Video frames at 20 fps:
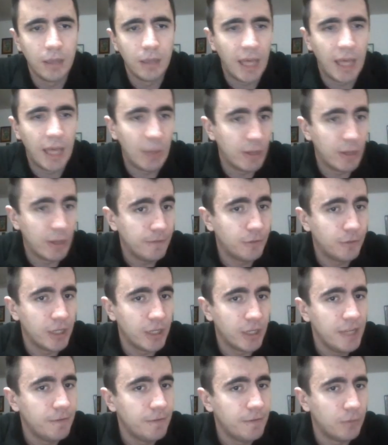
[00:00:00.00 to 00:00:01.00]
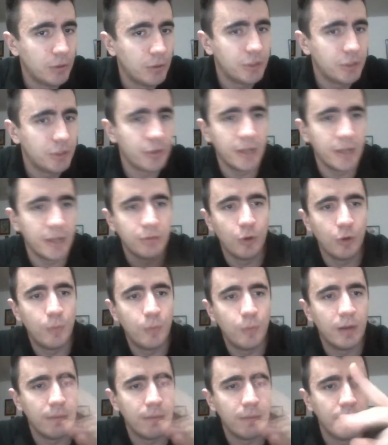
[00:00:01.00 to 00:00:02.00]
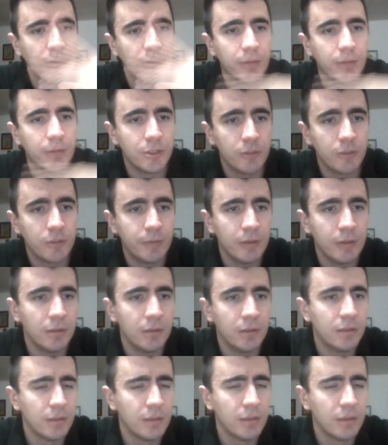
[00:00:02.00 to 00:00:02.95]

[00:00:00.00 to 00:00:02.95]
I went for e4, trying to open up my bishop, and